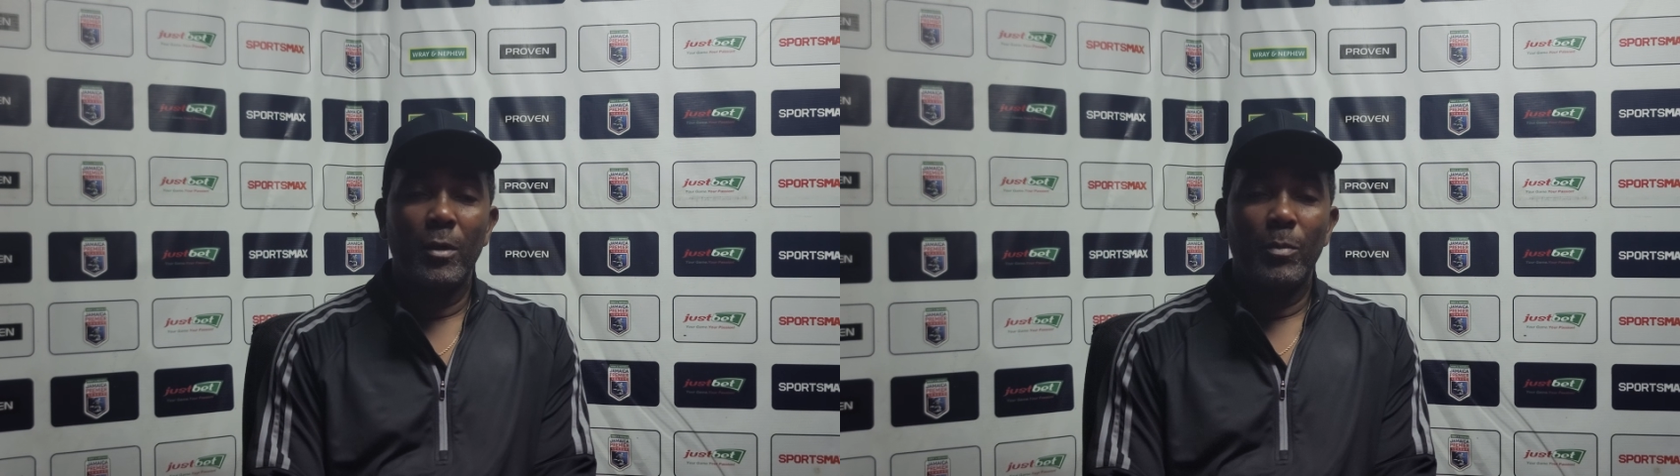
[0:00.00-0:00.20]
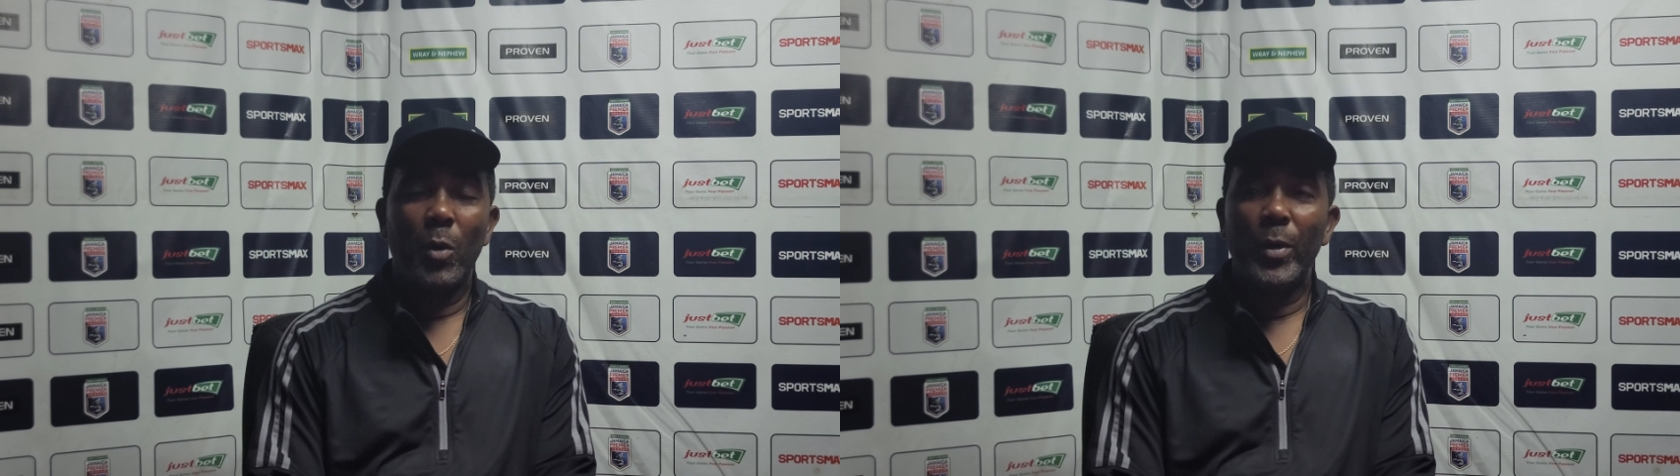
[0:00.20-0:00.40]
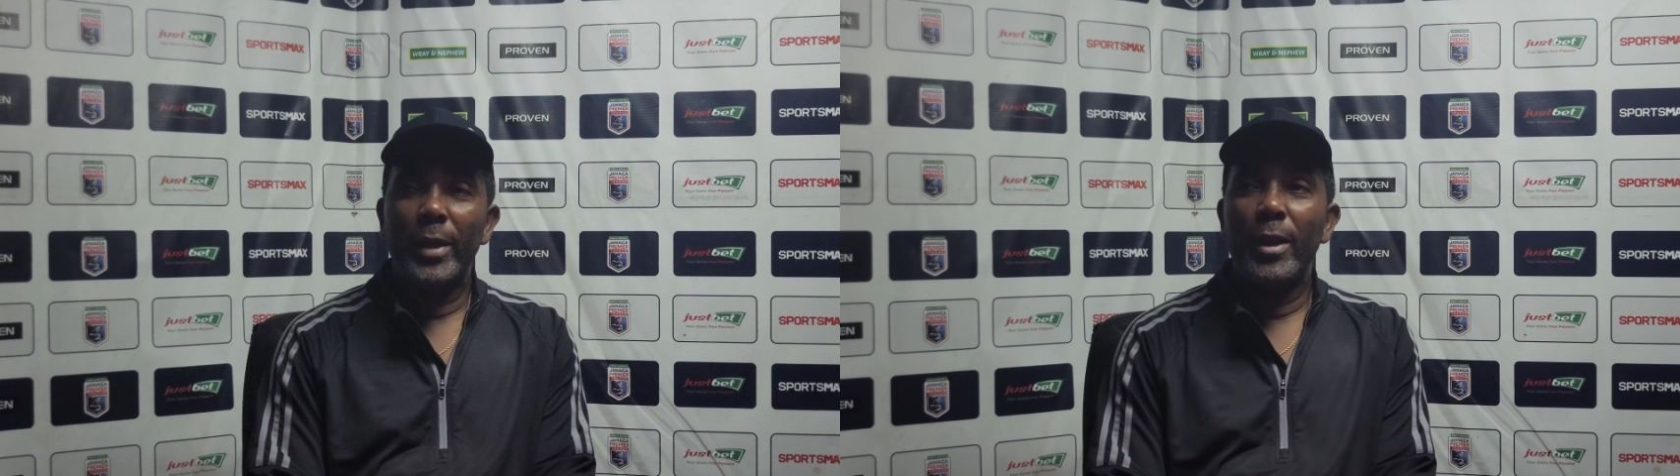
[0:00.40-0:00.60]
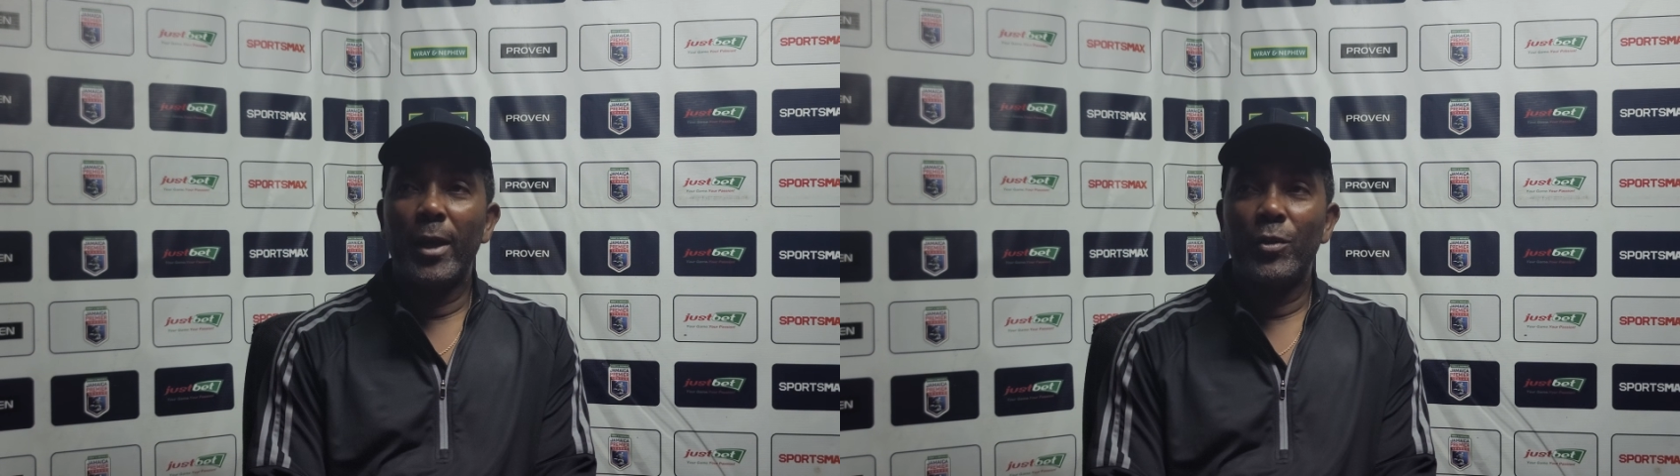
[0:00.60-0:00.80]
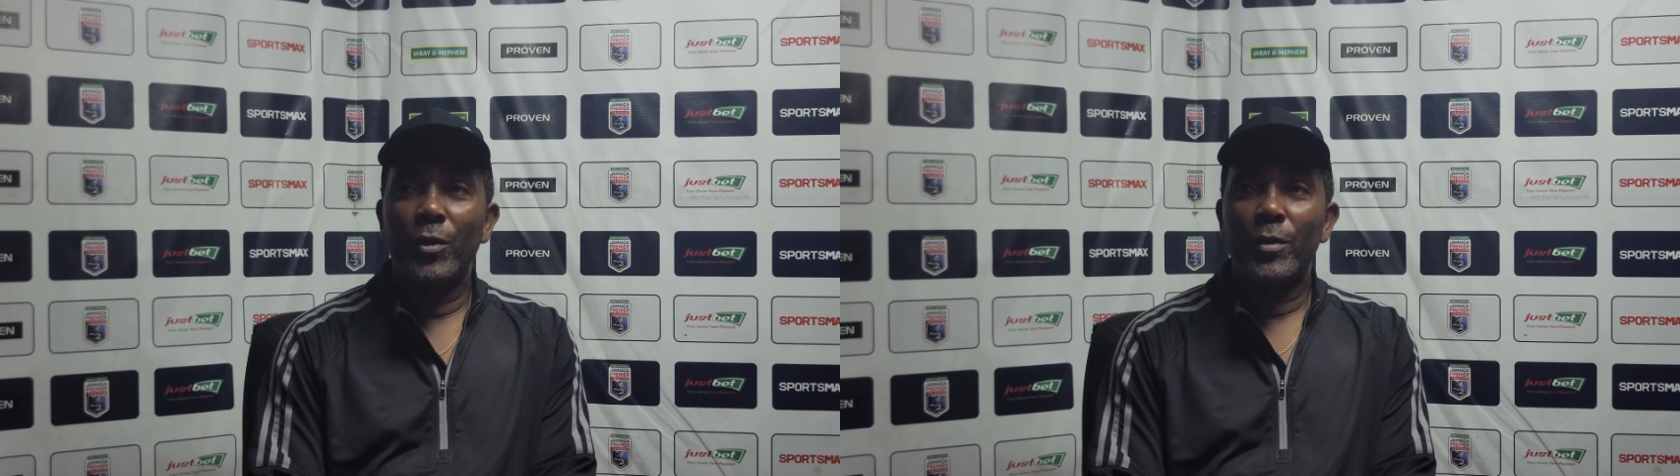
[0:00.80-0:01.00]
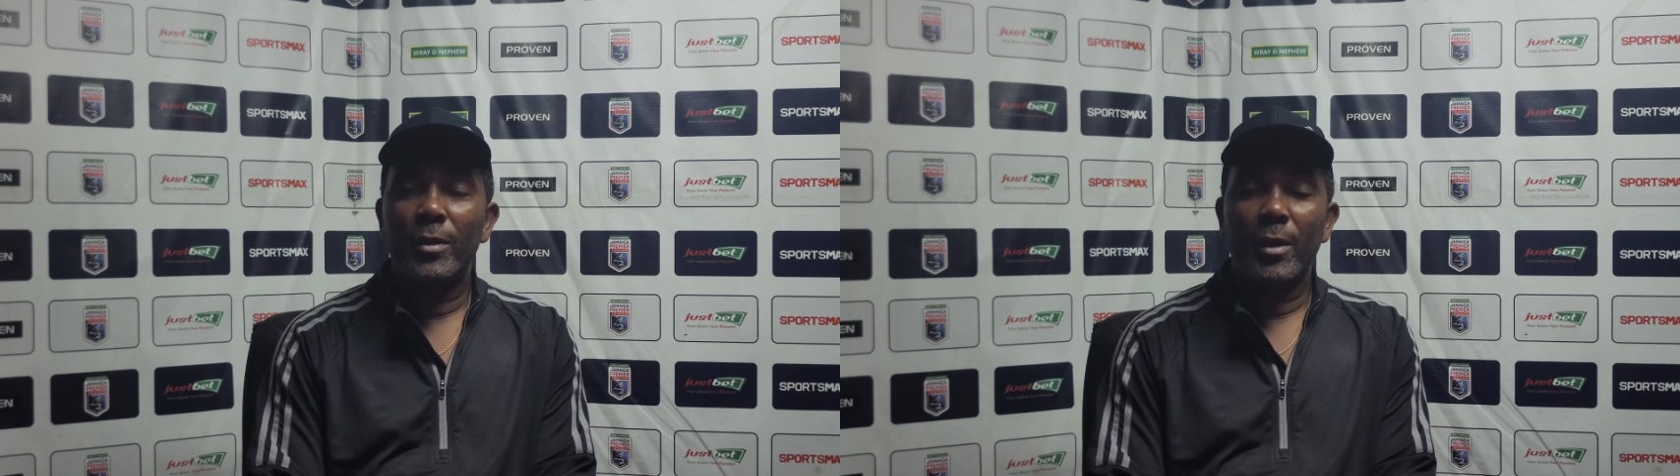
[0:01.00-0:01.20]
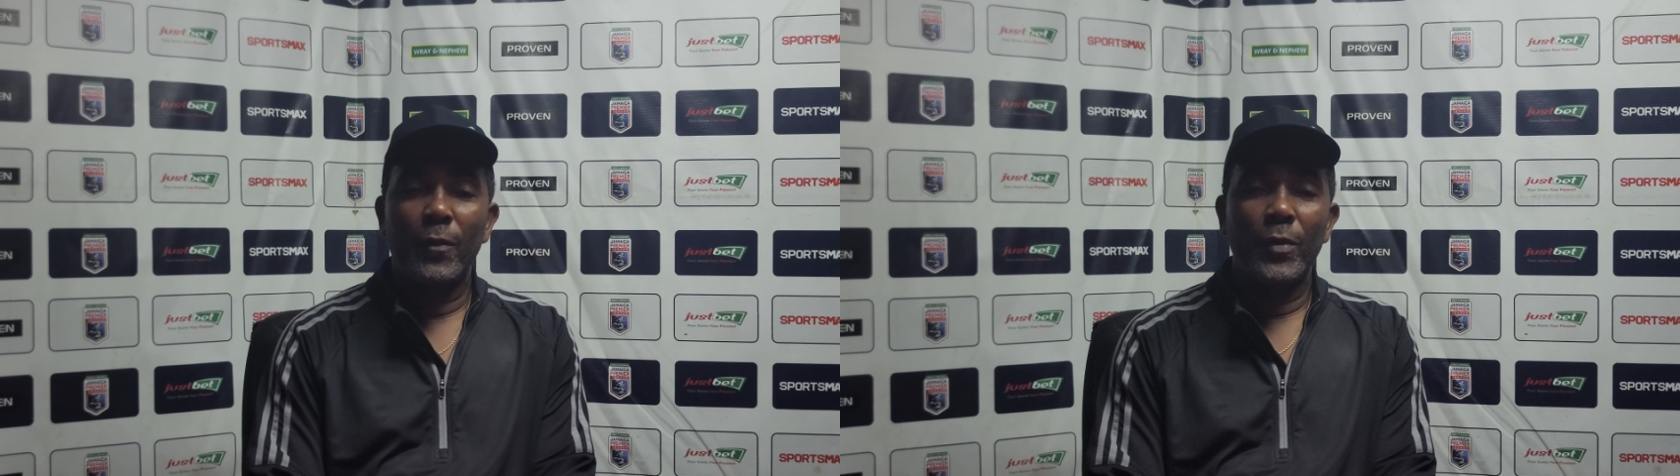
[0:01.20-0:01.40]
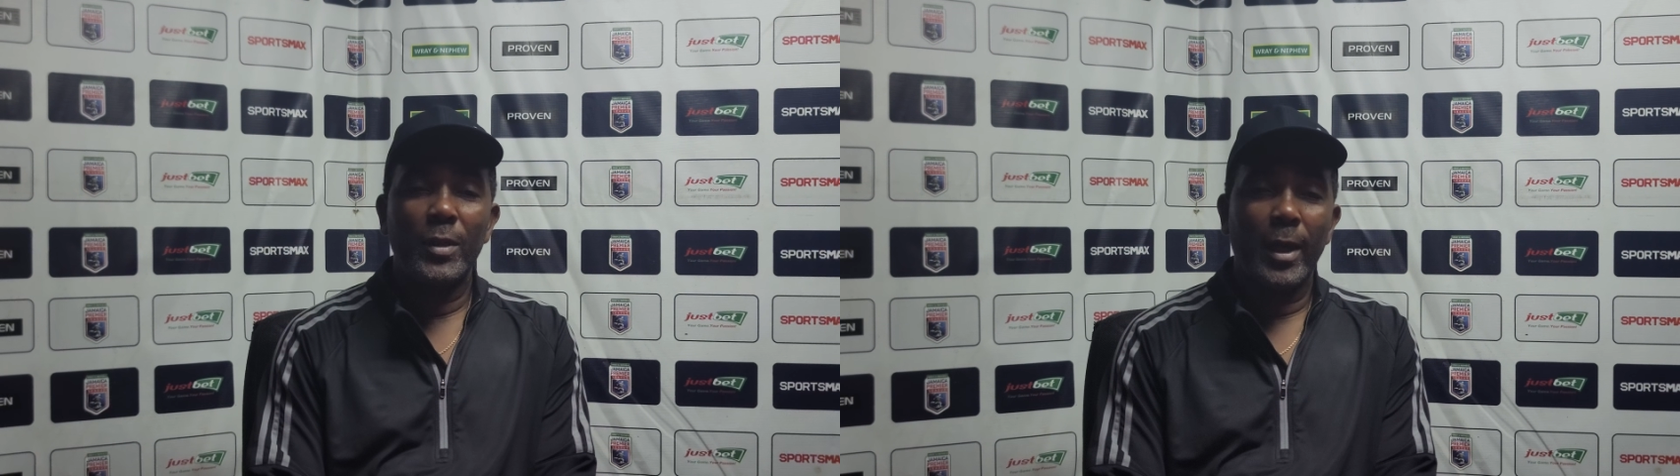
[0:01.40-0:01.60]
But we did adjust.
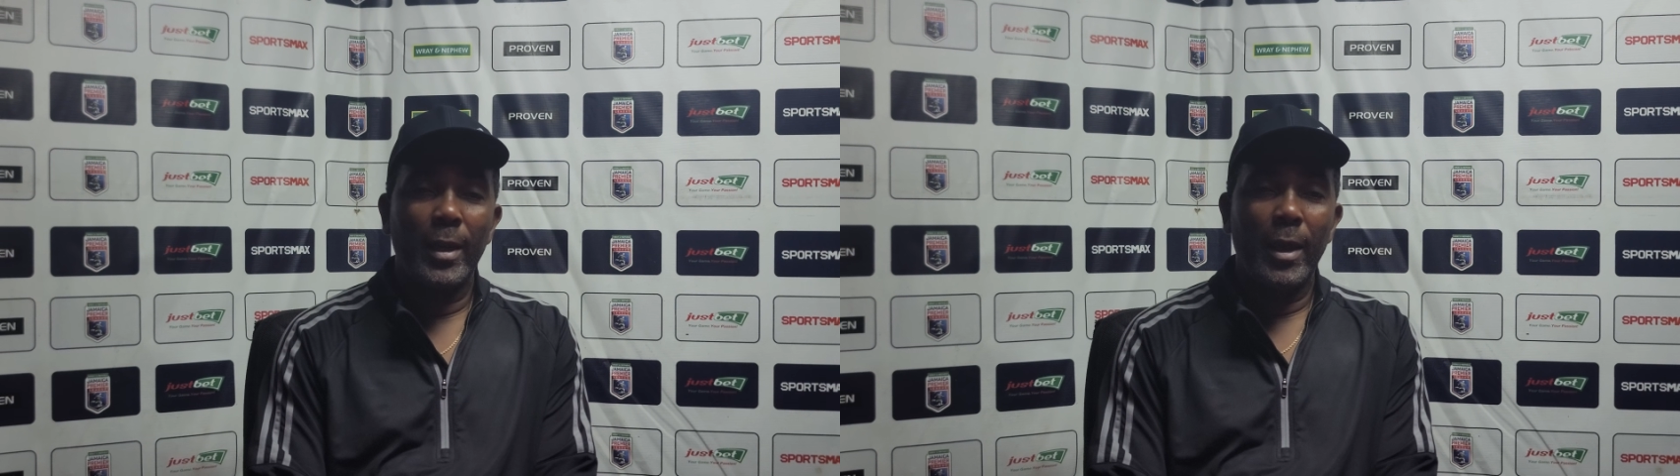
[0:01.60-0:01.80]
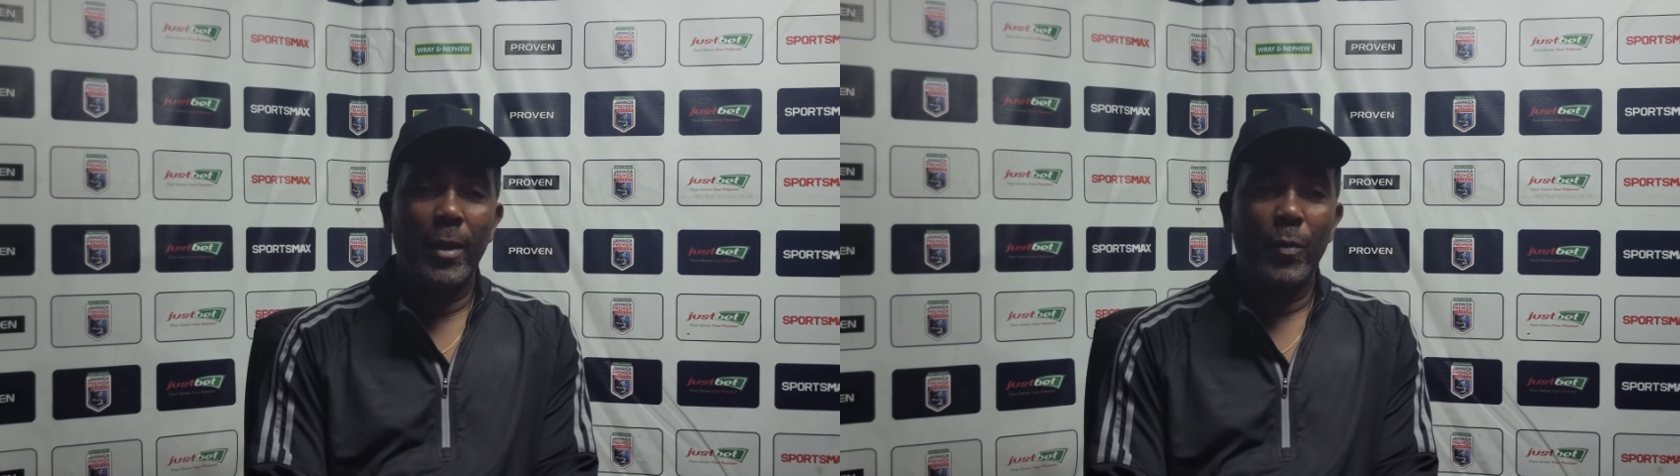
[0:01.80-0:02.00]
As you see at the end,